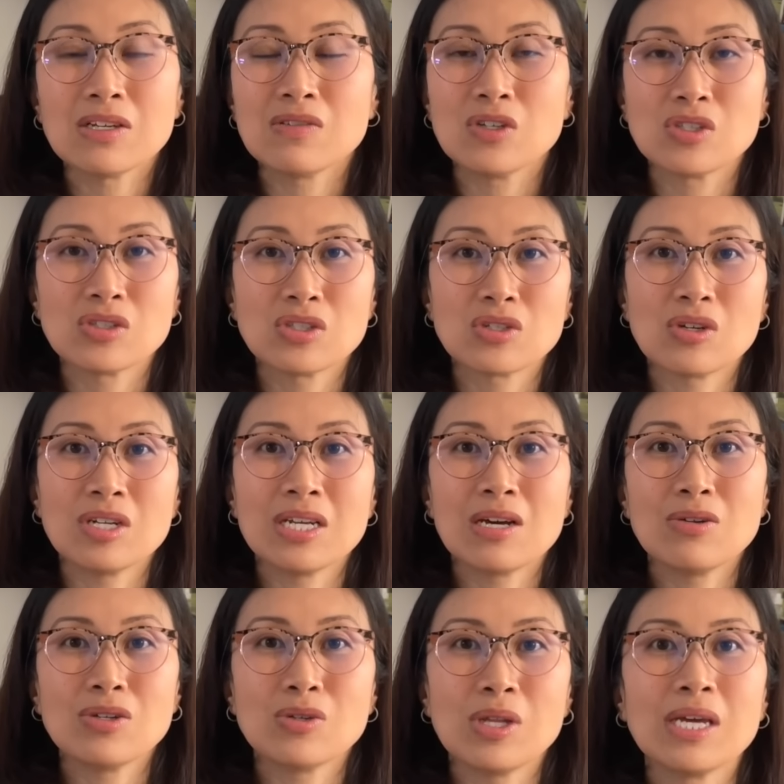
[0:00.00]
if you're just starting
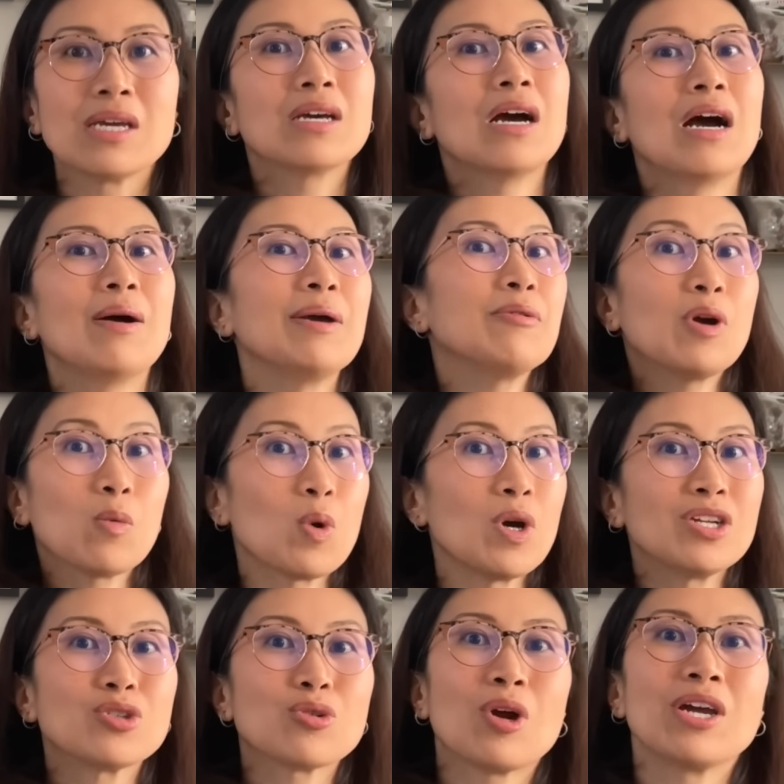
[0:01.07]
out and you're like, I
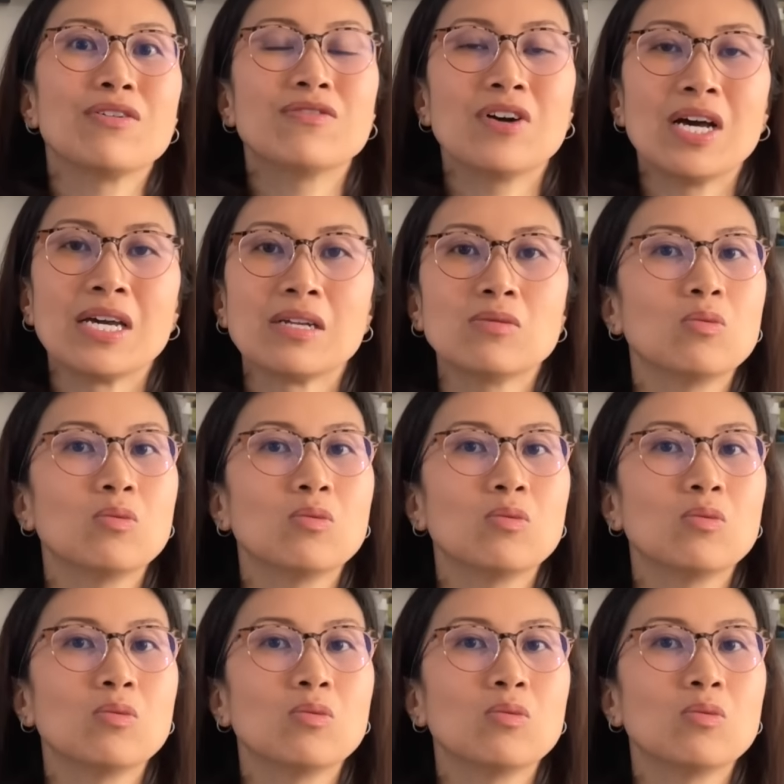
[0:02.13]
want to try a fine.